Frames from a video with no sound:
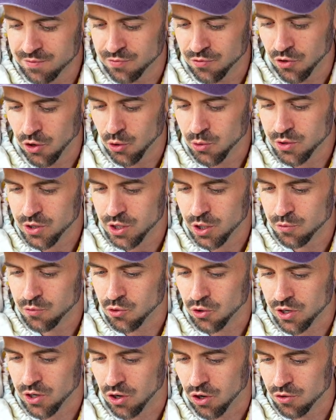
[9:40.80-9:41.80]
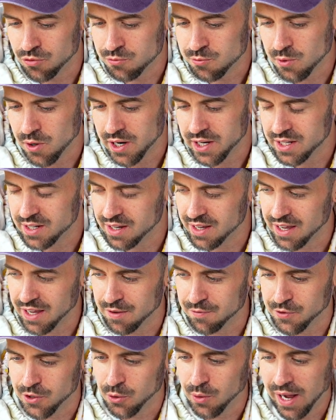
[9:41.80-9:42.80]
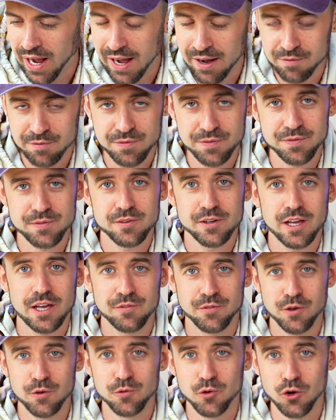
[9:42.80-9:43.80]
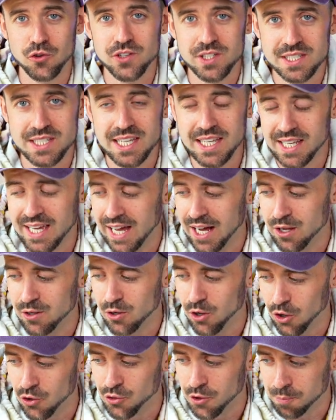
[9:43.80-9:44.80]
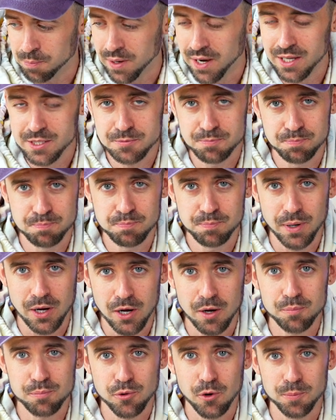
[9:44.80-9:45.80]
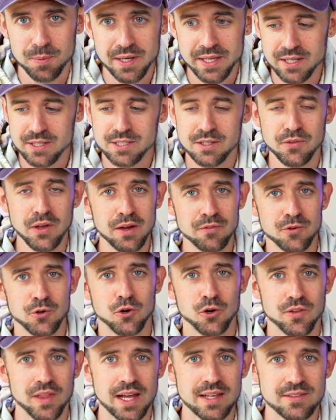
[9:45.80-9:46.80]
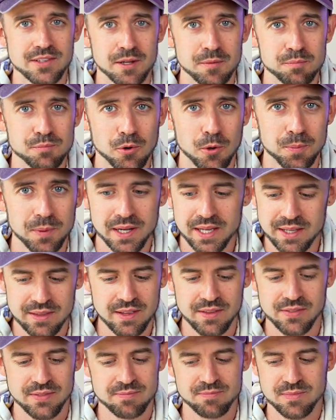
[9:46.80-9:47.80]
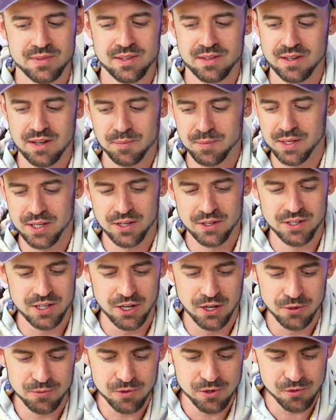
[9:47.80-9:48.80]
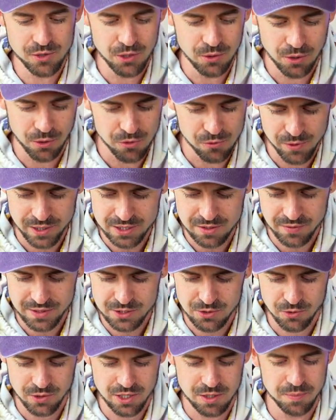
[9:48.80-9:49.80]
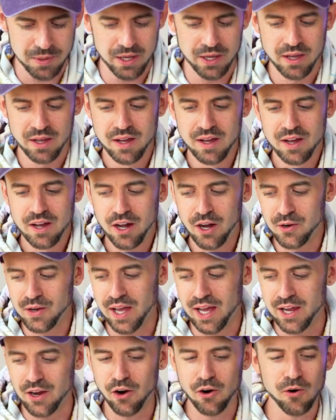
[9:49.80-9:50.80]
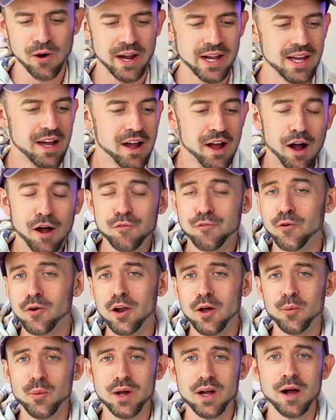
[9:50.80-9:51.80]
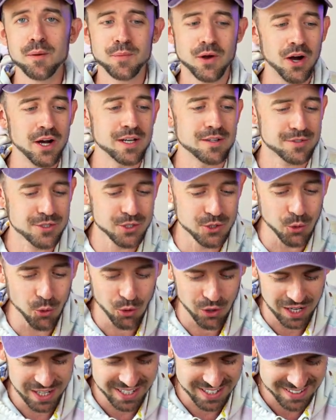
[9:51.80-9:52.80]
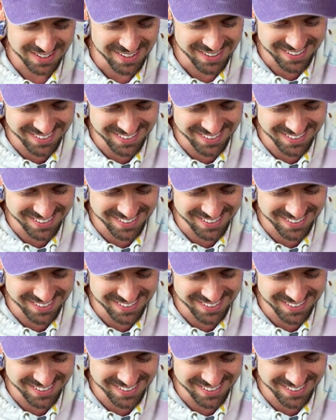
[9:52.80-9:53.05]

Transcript: of know that you've got it on right if you've got the decal on the plus part properly. Because if you haven't got that done properly, then I mean, you know the rest of it's not going to be okay. All right, I feel like I'm kind of stalling.